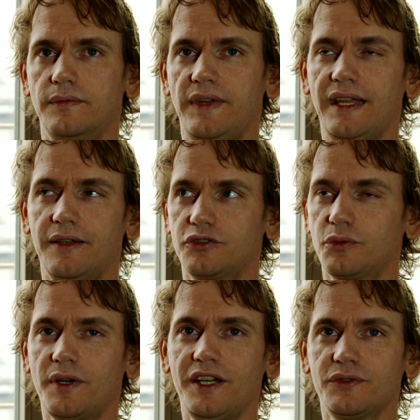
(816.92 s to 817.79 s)
Yeah, the
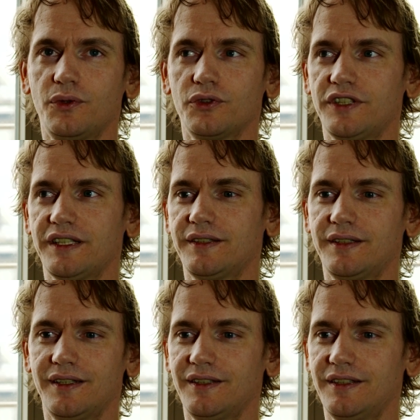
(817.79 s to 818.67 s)
surprise was that
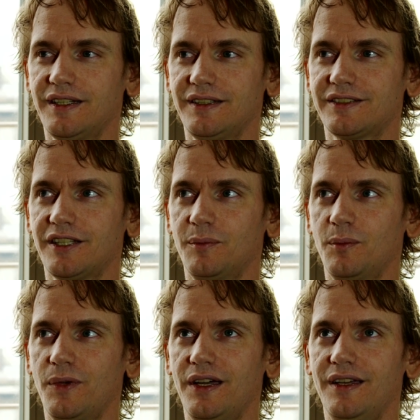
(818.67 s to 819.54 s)
there is
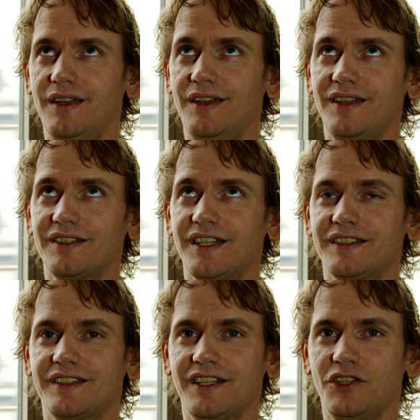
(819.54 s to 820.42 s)
some,
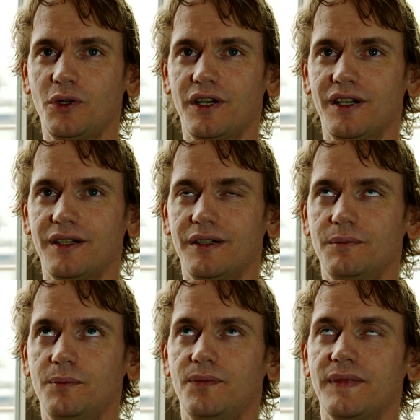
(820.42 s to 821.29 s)
that you are,
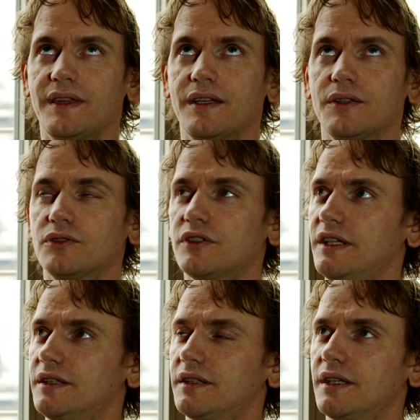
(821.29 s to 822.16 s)
let's
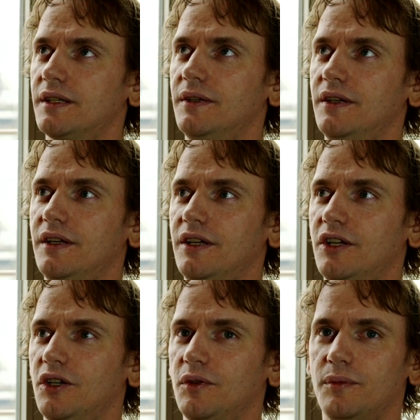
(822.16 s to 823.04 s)
say
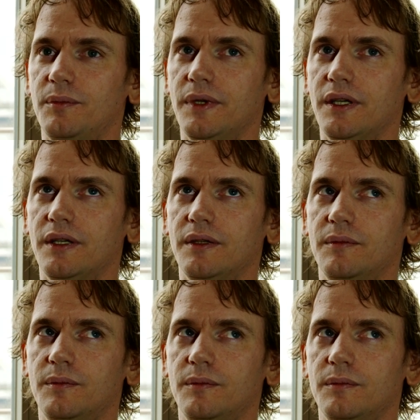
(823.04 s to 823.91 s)
it,
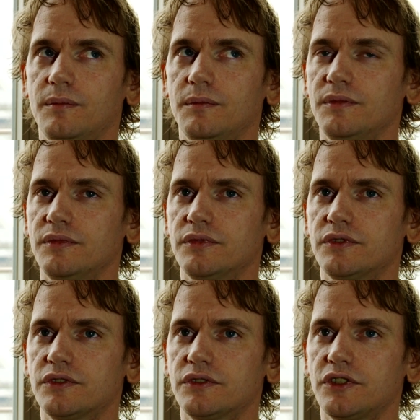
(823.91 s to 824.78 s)

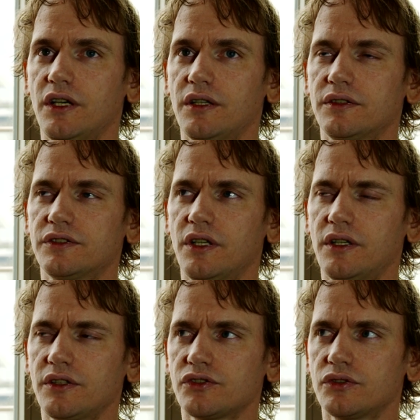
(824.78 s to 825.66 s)

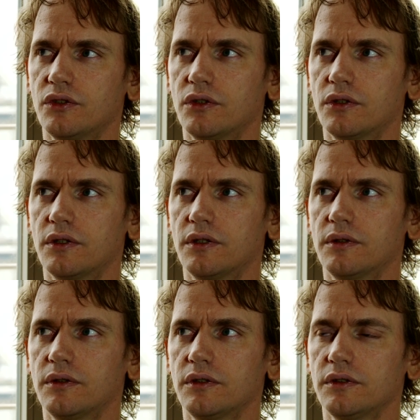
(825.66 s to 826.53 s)
charged, or
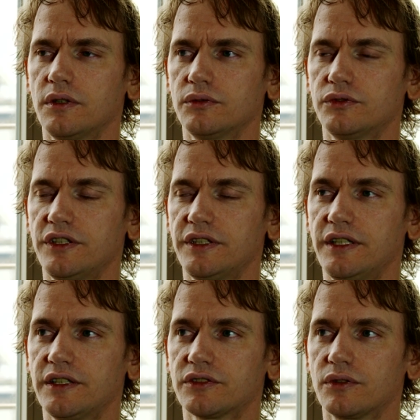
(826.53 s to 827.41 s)
let's say
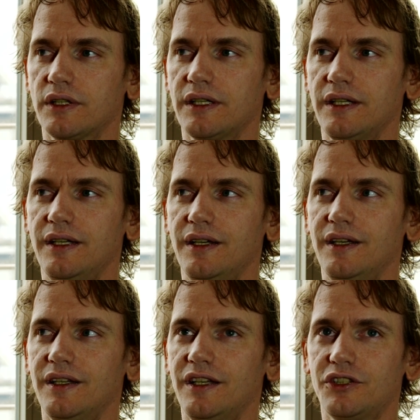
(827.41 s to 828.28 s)
in English correctly,
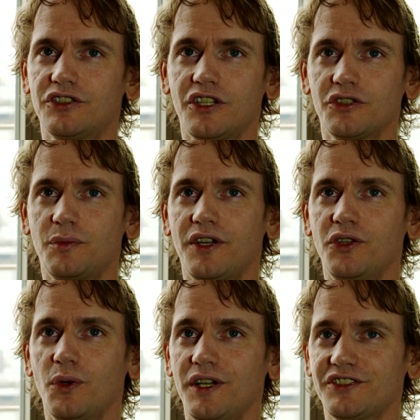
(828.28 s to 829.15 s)
you are charged by
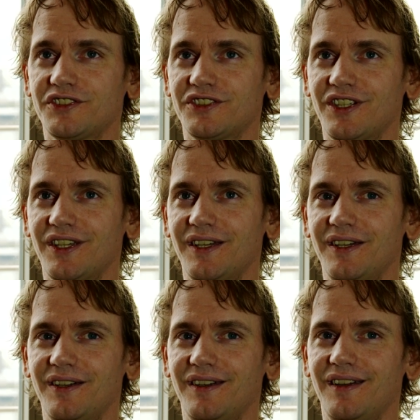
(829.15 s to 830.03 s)

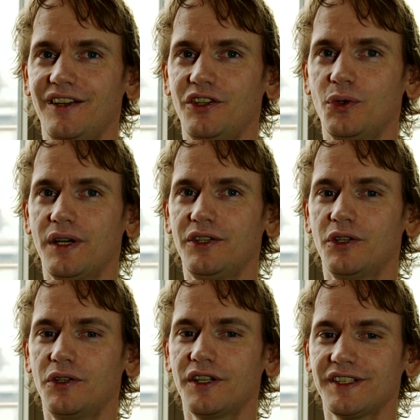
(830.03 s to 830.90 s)

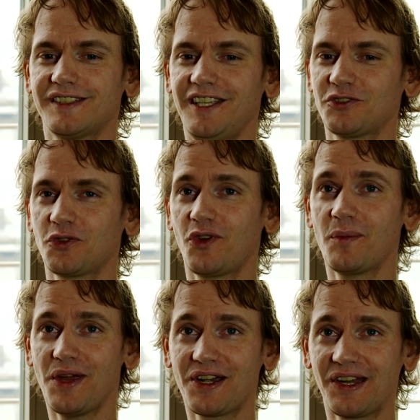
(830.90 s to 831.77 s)
United States of
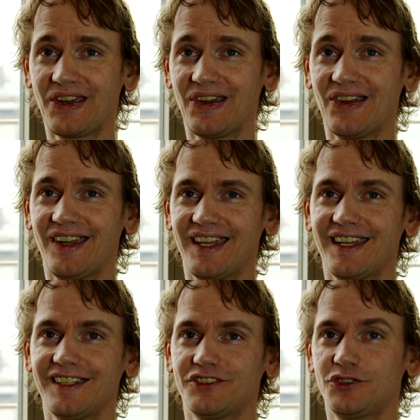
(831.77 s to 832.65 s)
America
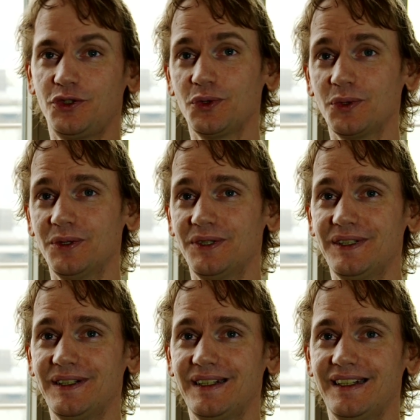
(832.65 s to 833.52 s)
against you.
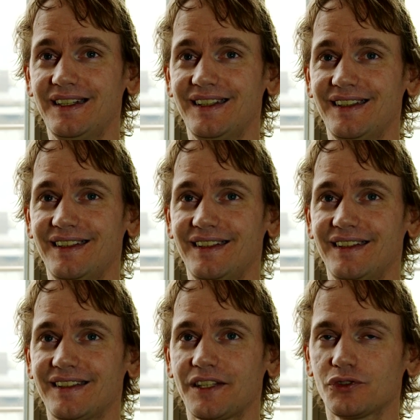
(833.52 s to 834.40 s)

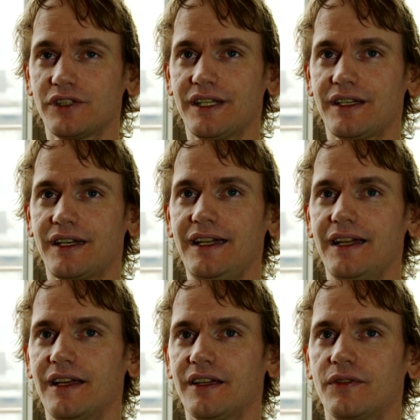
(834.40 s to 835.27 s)
That was like really
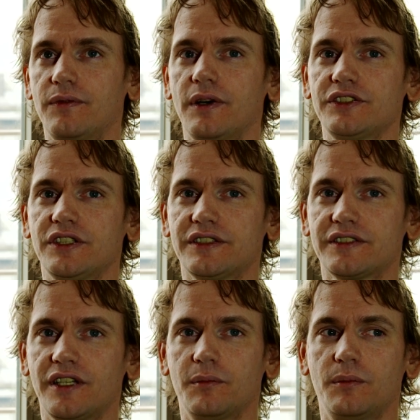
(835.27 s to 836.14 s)
like watching
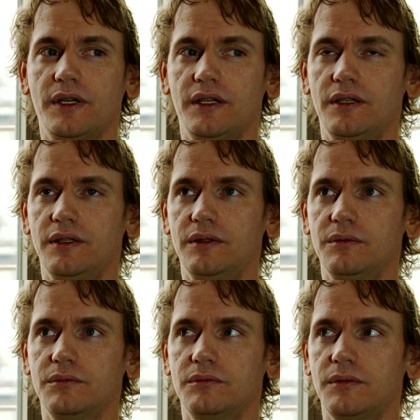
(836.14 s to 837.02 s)
some,
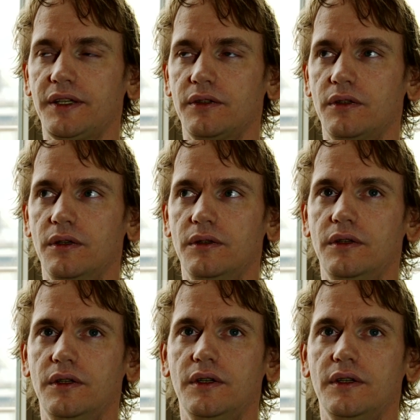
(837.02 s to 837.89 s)
I don't know,
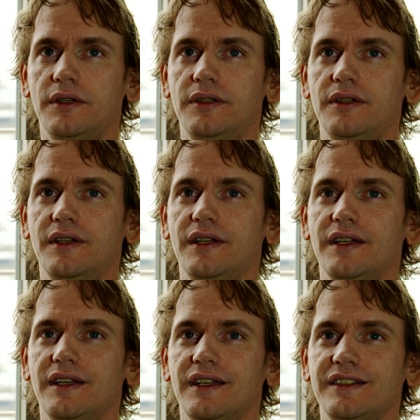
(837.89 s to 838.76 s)

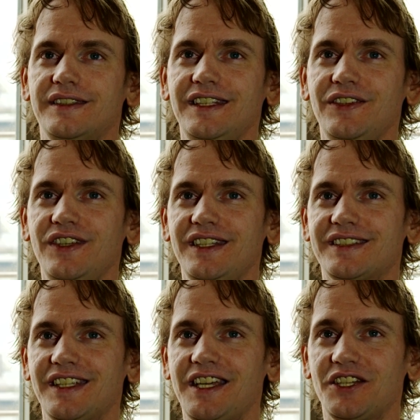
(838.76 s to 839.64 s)
TV
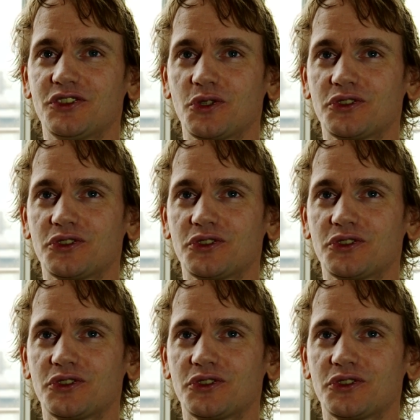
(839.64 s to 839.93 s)
series or